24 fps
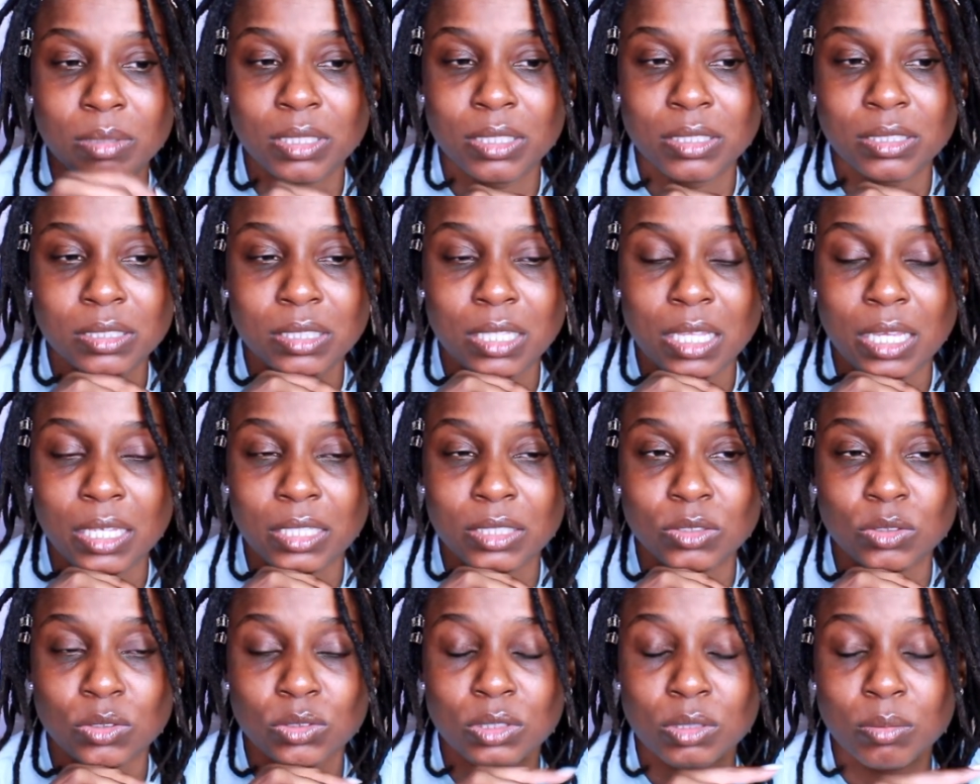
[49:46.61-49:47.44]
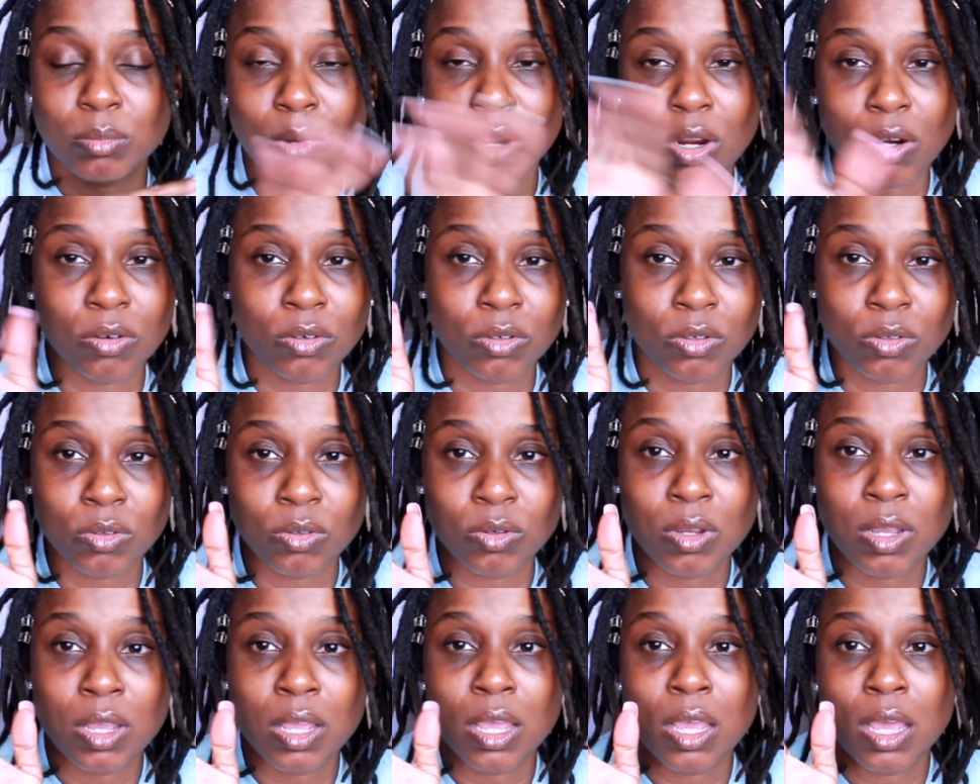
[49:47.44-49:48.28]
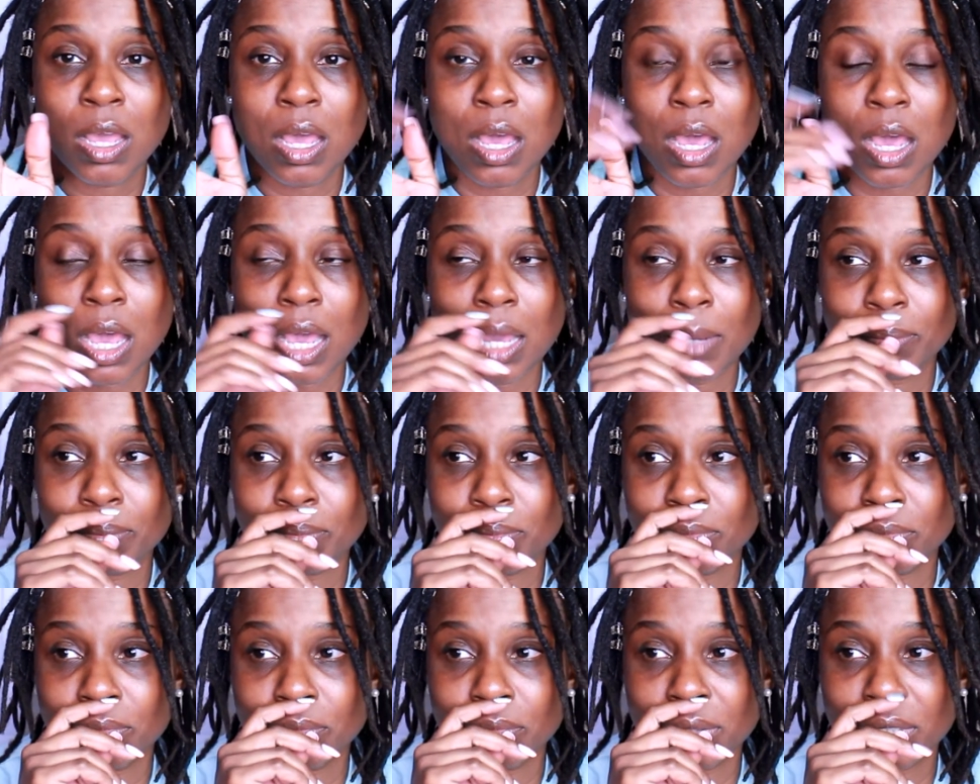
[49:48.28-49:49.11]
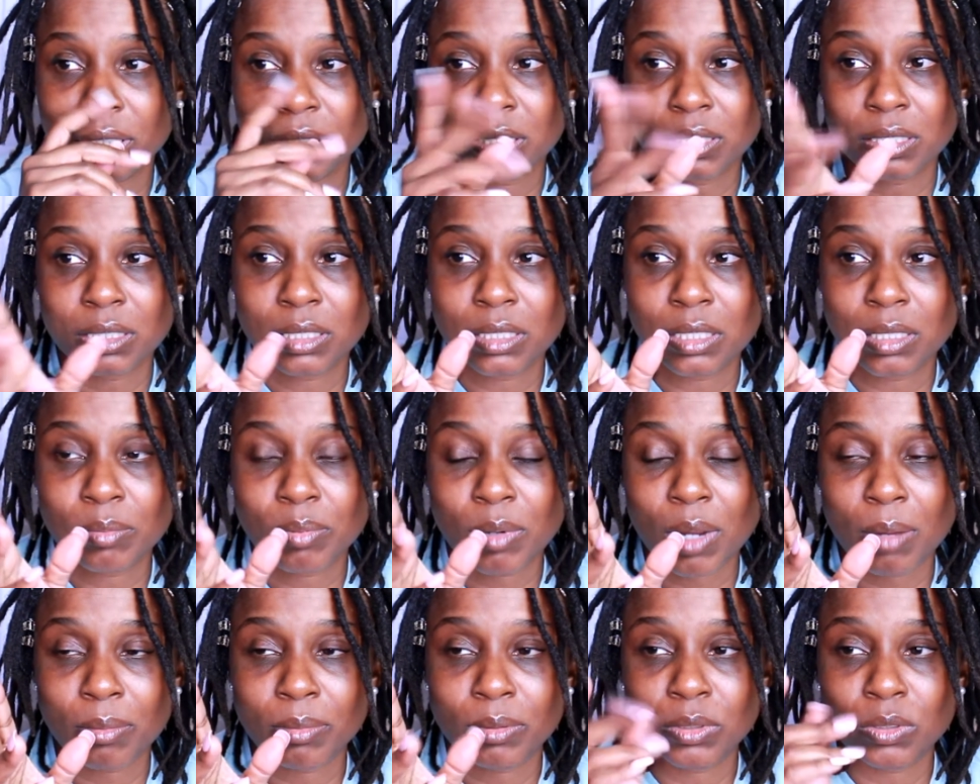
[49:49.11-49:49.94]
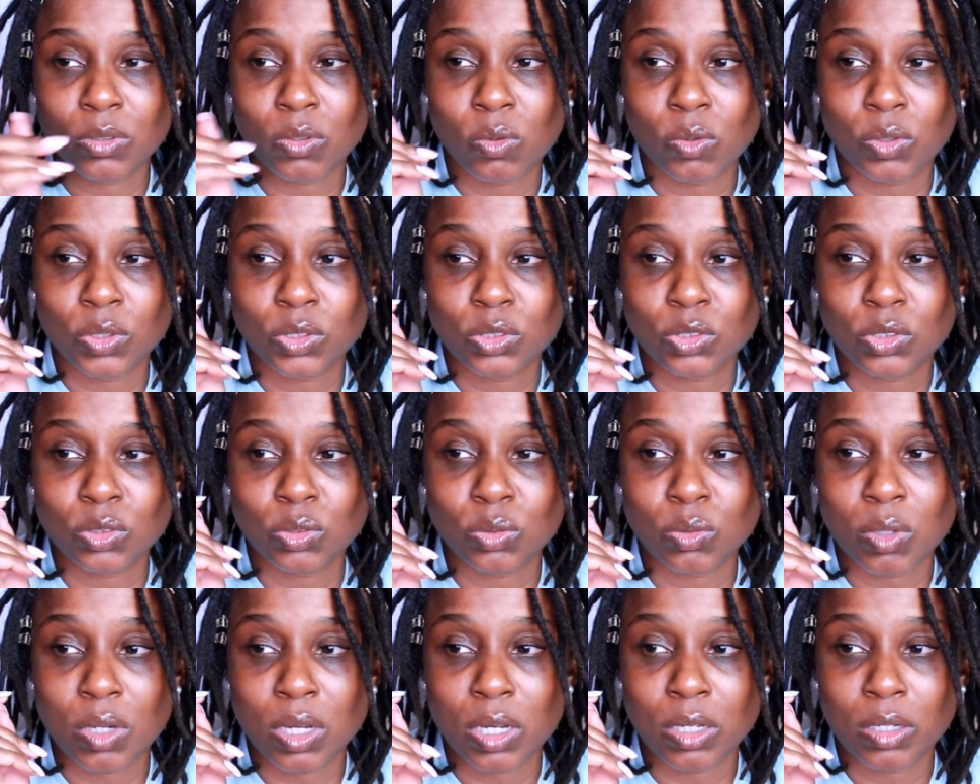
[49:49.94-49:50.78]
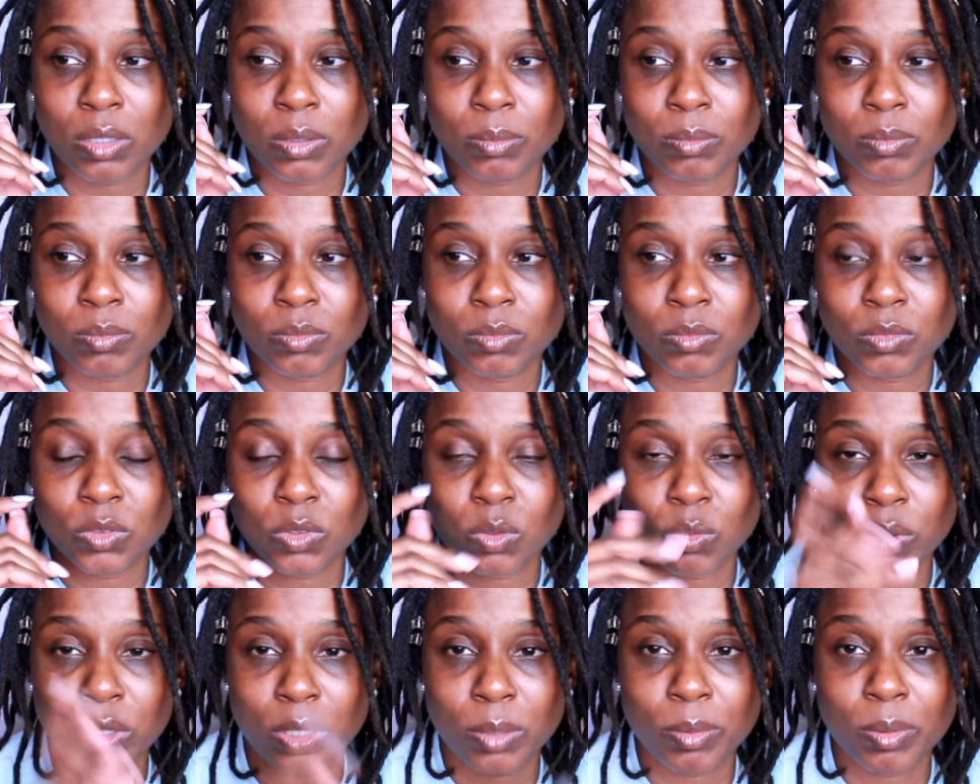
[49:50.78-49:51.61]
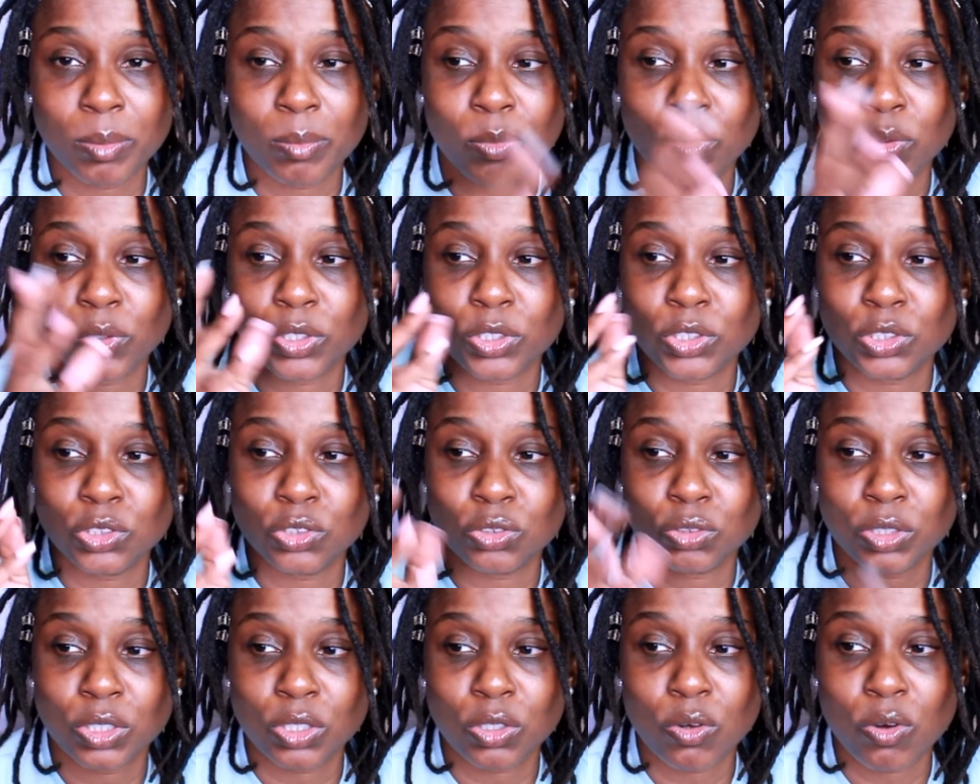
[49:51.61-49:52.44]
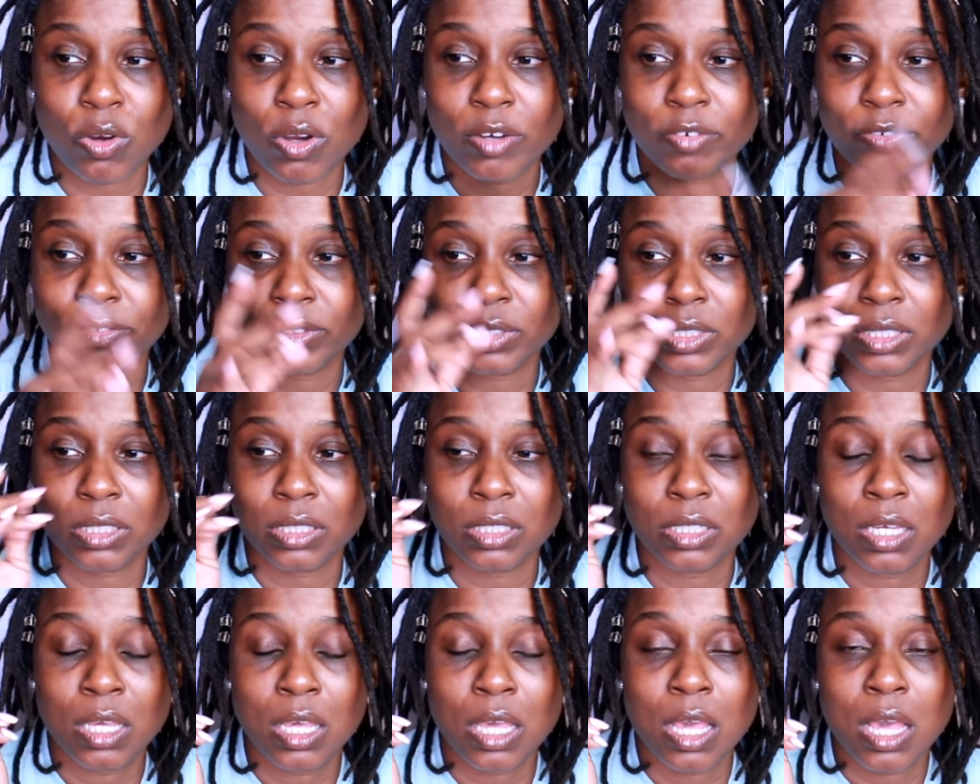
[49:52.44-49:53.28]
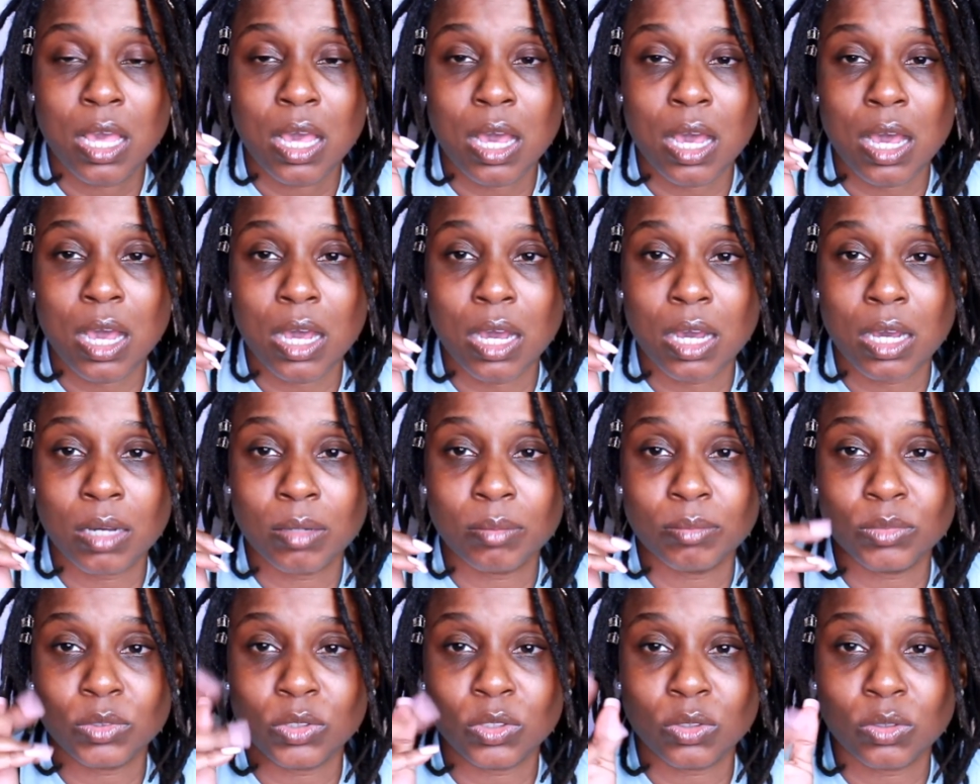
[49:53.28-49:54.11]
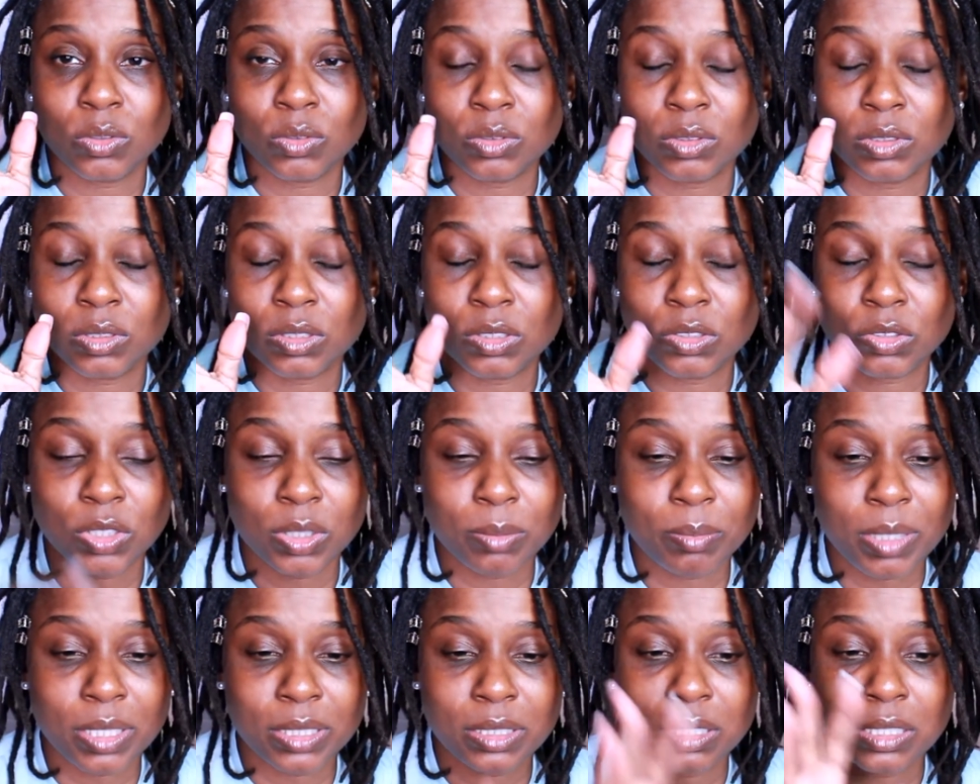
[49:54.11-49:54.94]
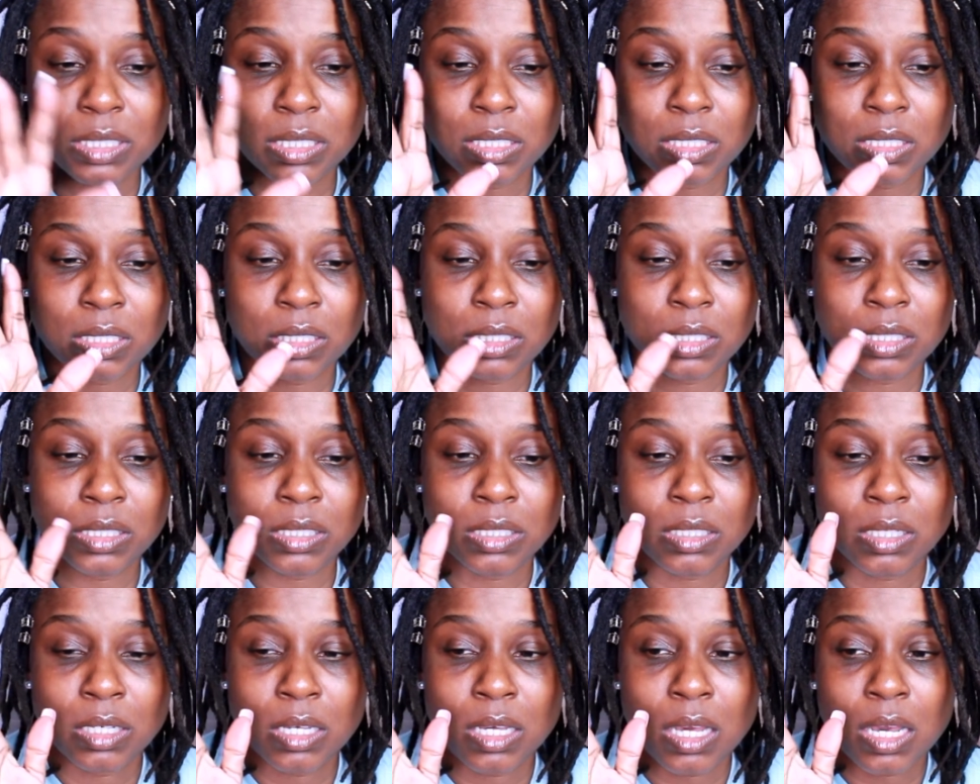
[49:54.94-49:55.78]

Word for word: And it's like, so tomorrow, I'm basically probably going to, um, you know, wake up in the morning, drink coffee, um, you know, drink my tea,